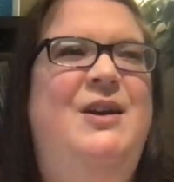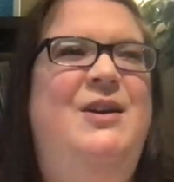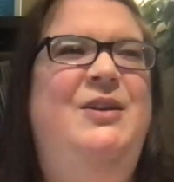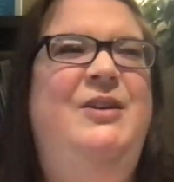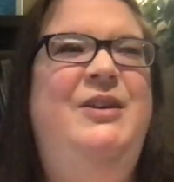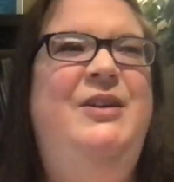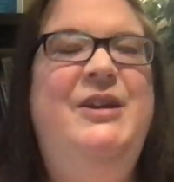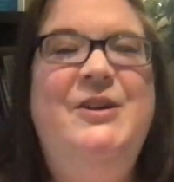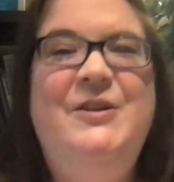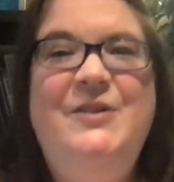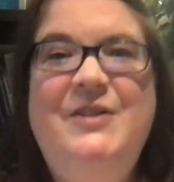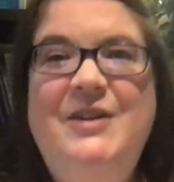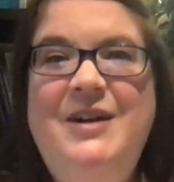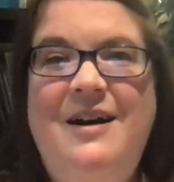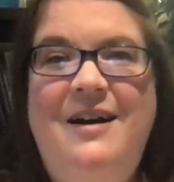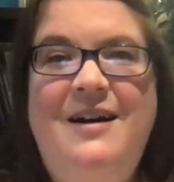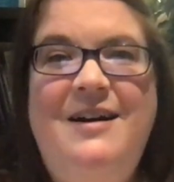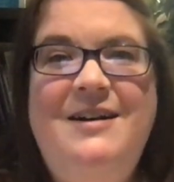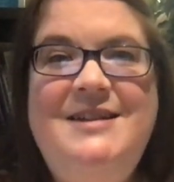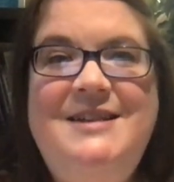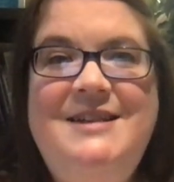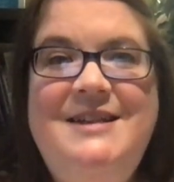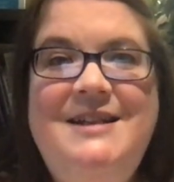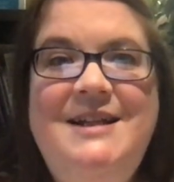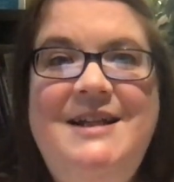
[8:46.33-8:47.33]

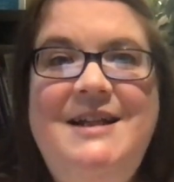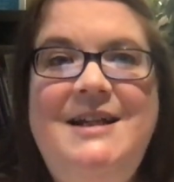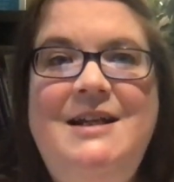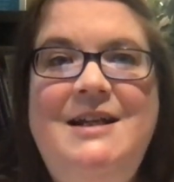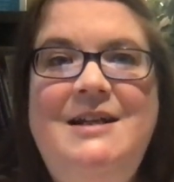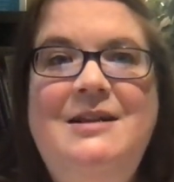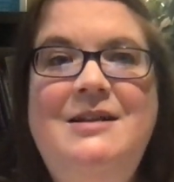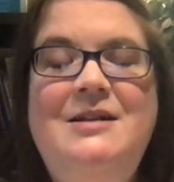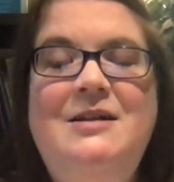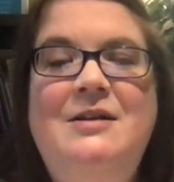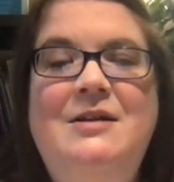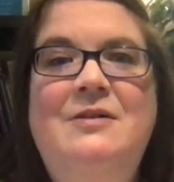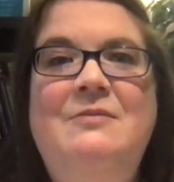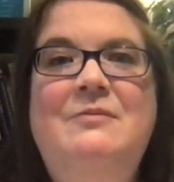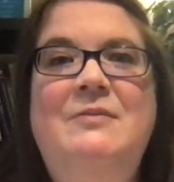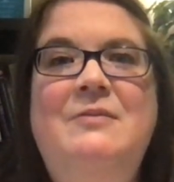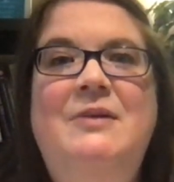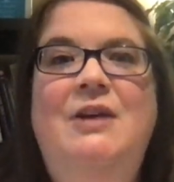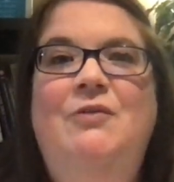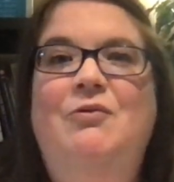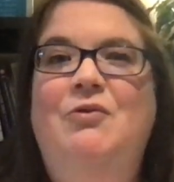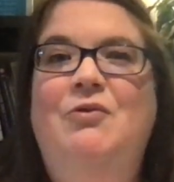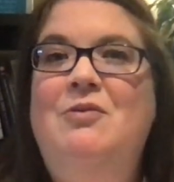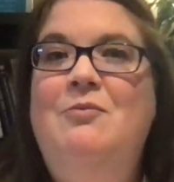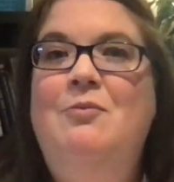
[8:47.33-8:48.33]
curiosity in them
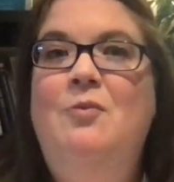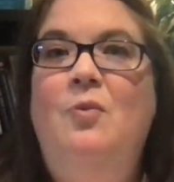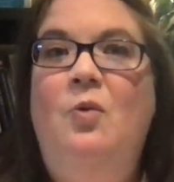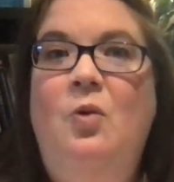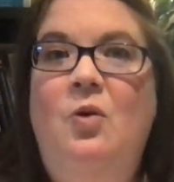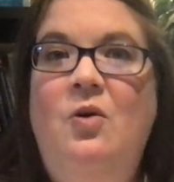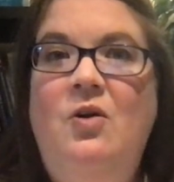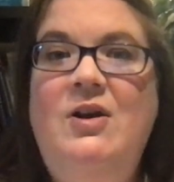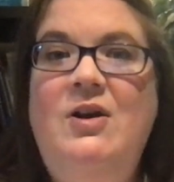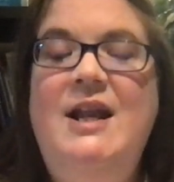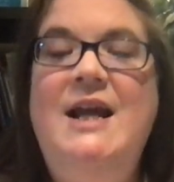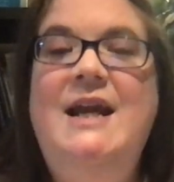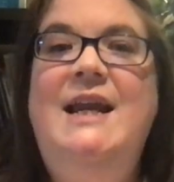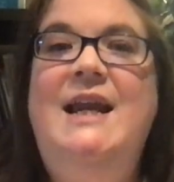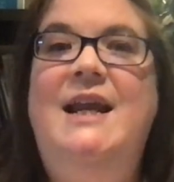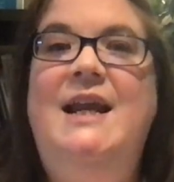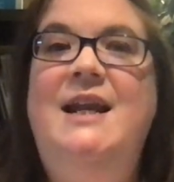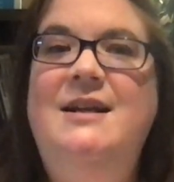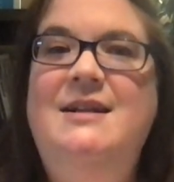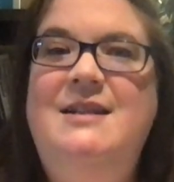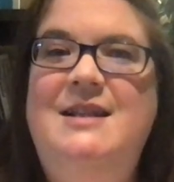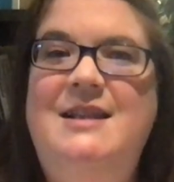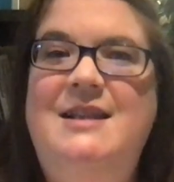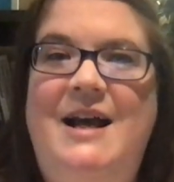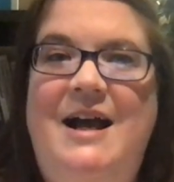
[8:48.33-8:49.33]
even more, like getting
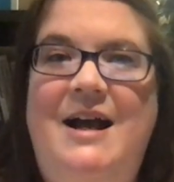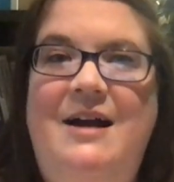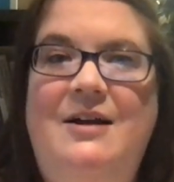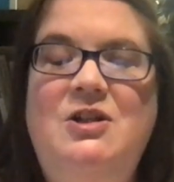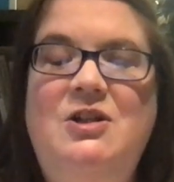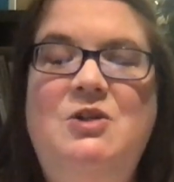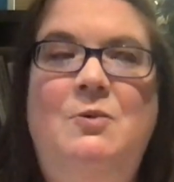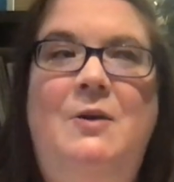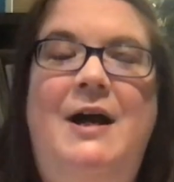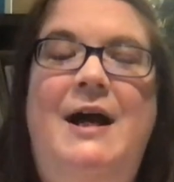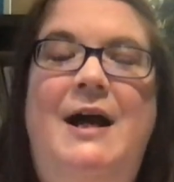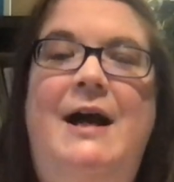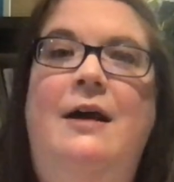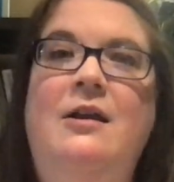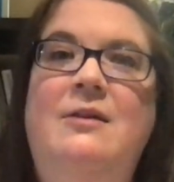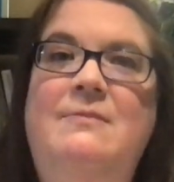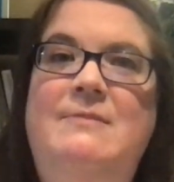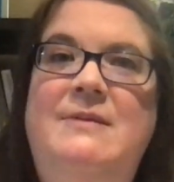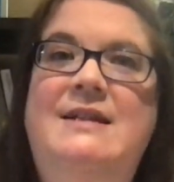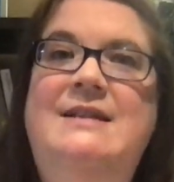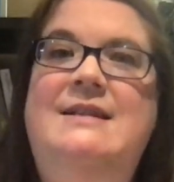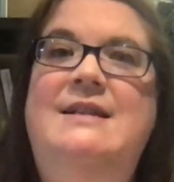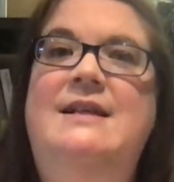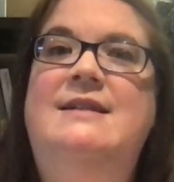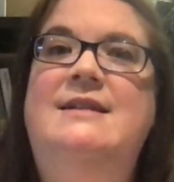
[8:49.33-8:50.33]
to the actual
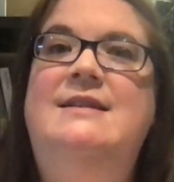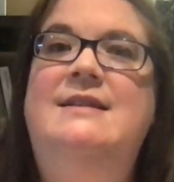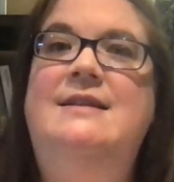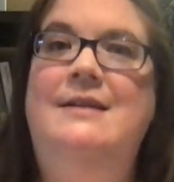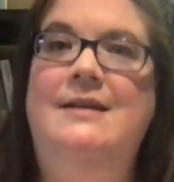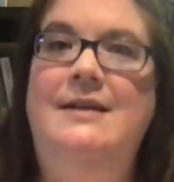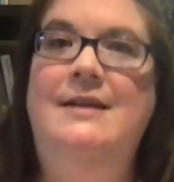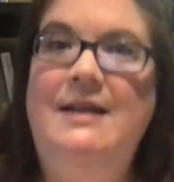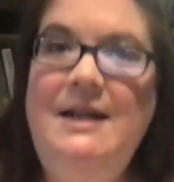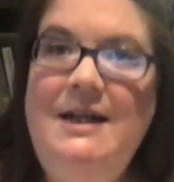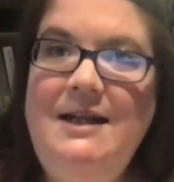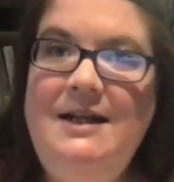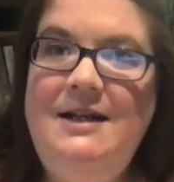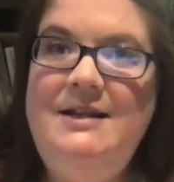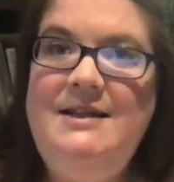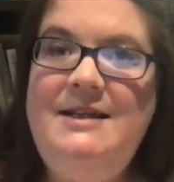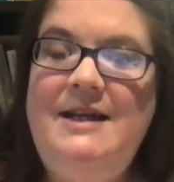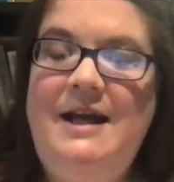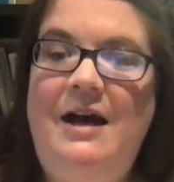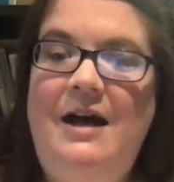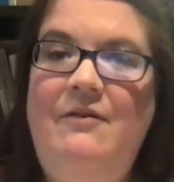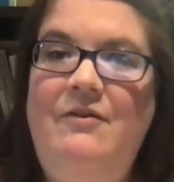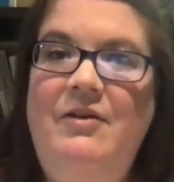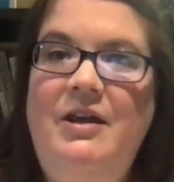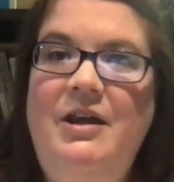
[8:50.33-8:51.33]
elements that's needed to
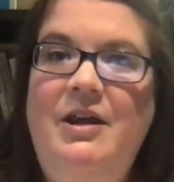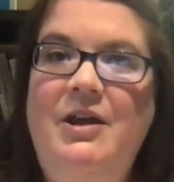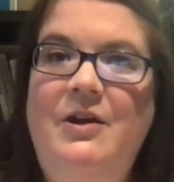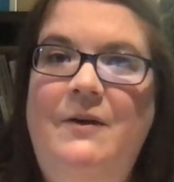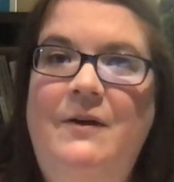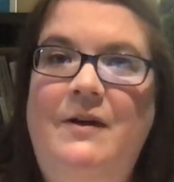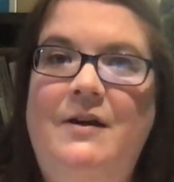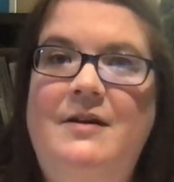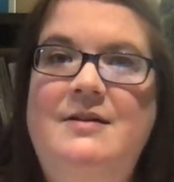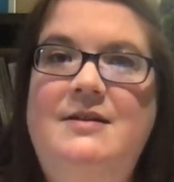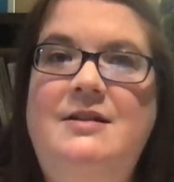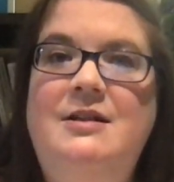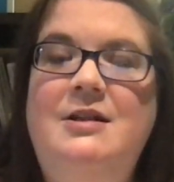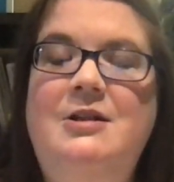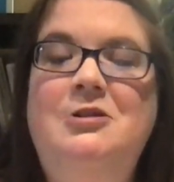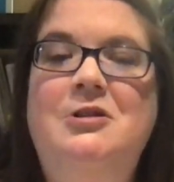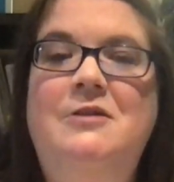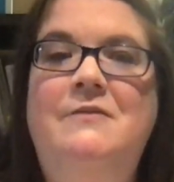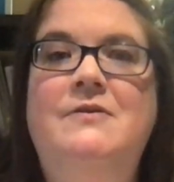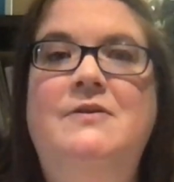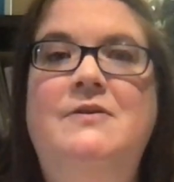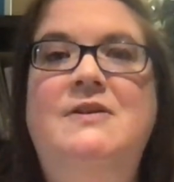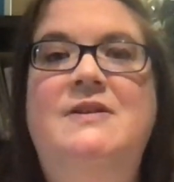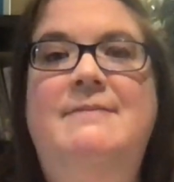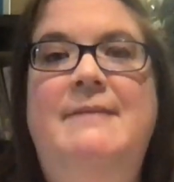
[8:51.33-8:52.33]
have a
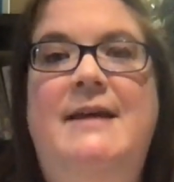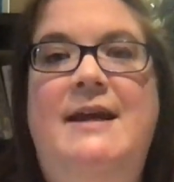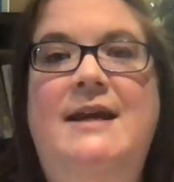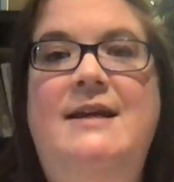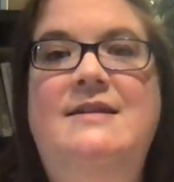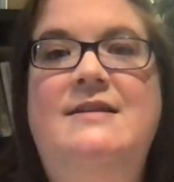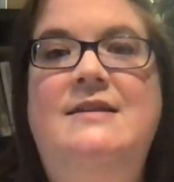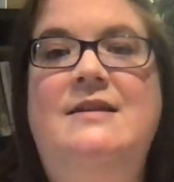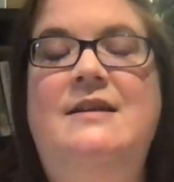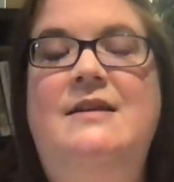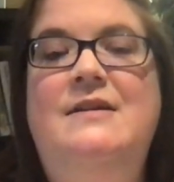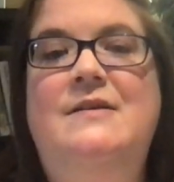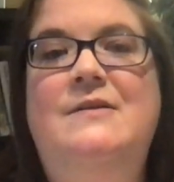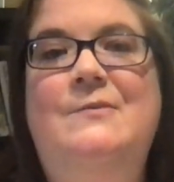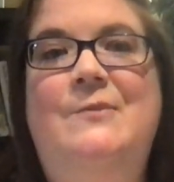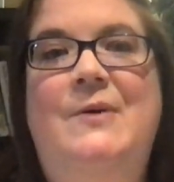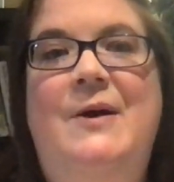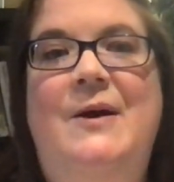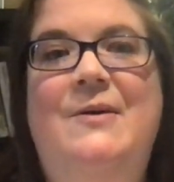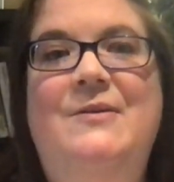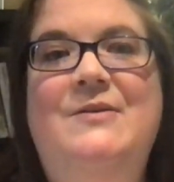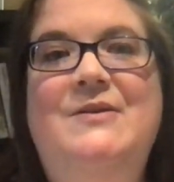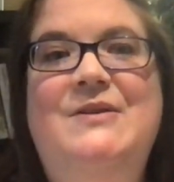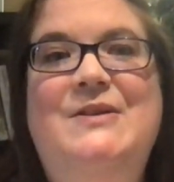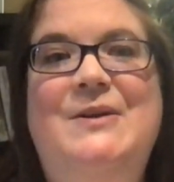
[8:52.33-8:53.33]
curiosity-driven space as
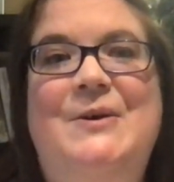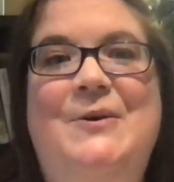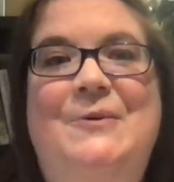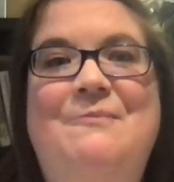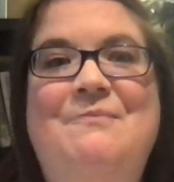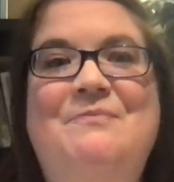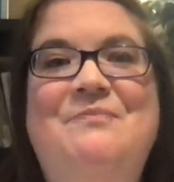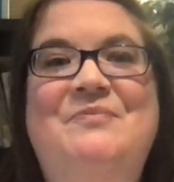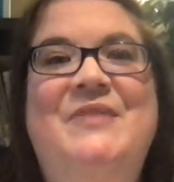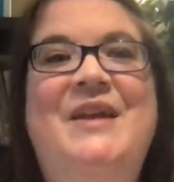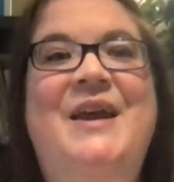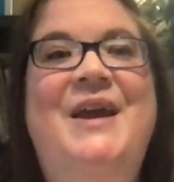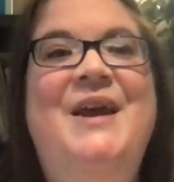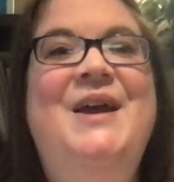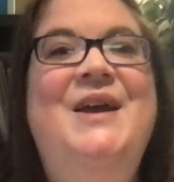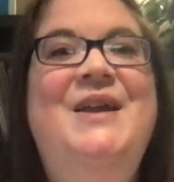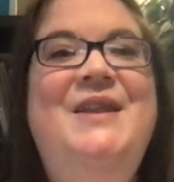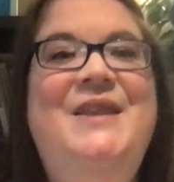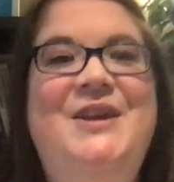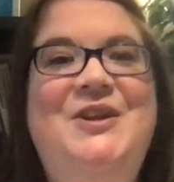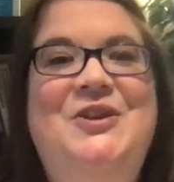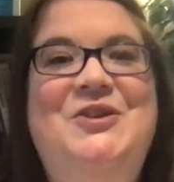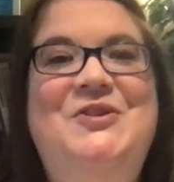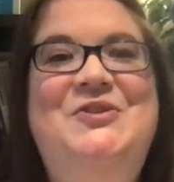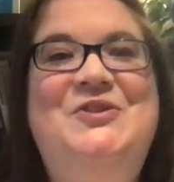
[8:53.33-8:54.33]
well. So
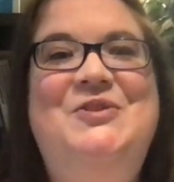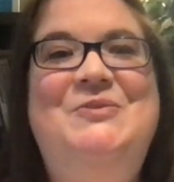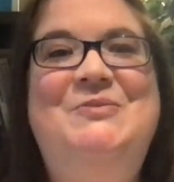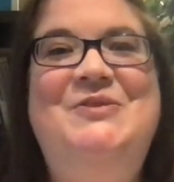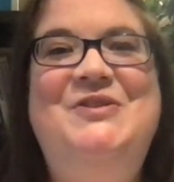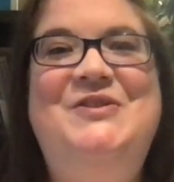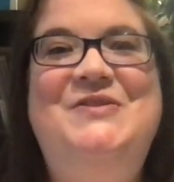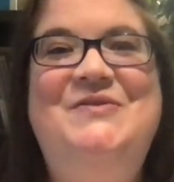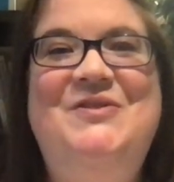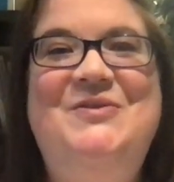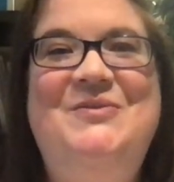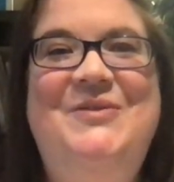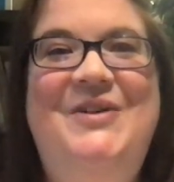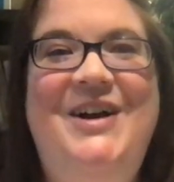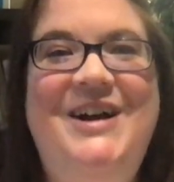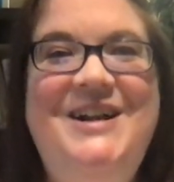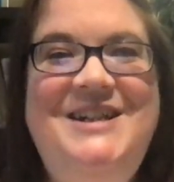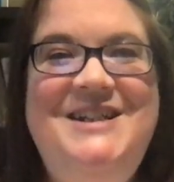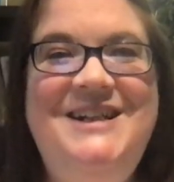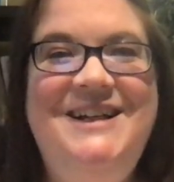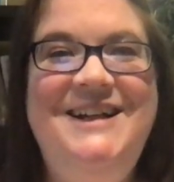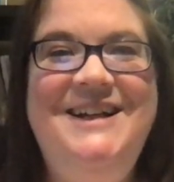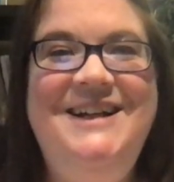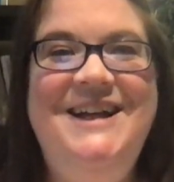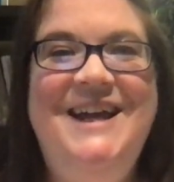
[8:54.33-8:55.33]
thank you so much for
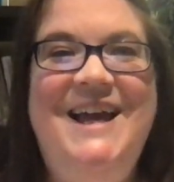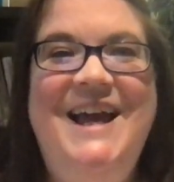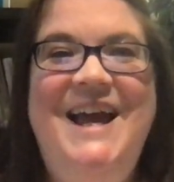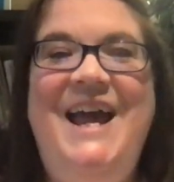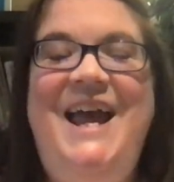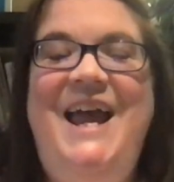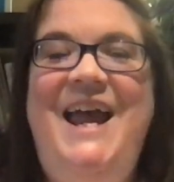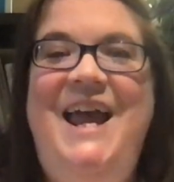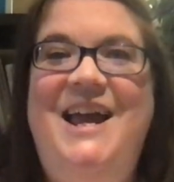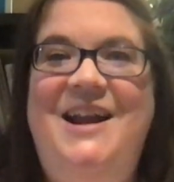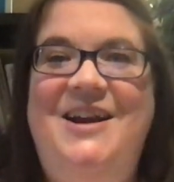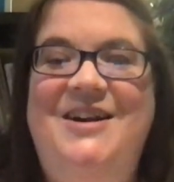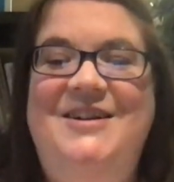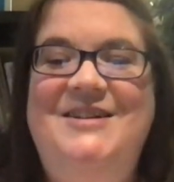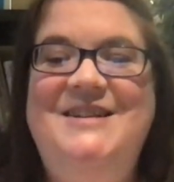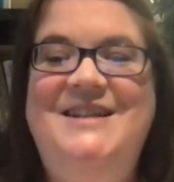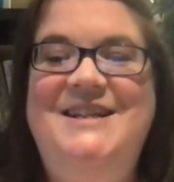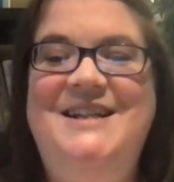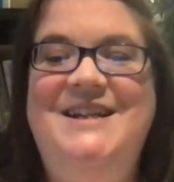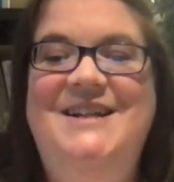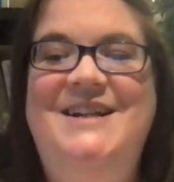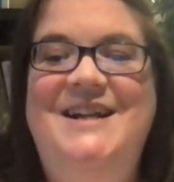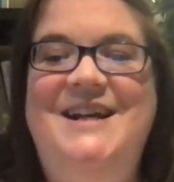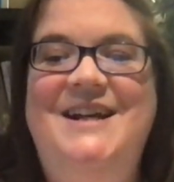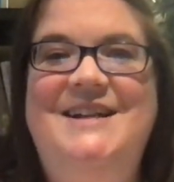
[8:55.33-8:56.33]
watching, and I'll
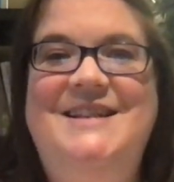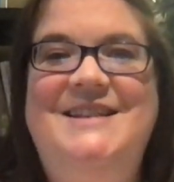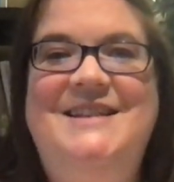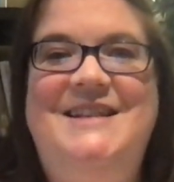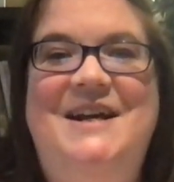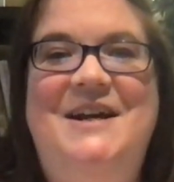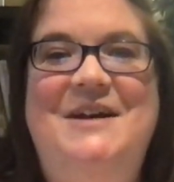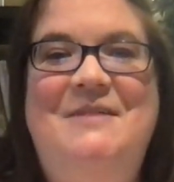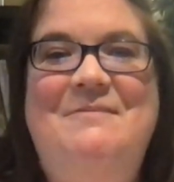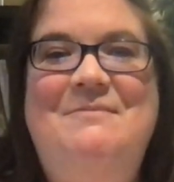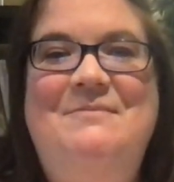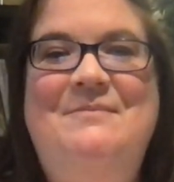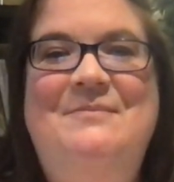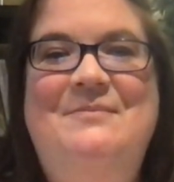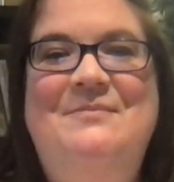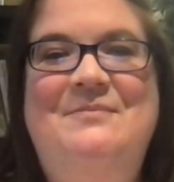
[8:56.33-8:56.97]
see you next time.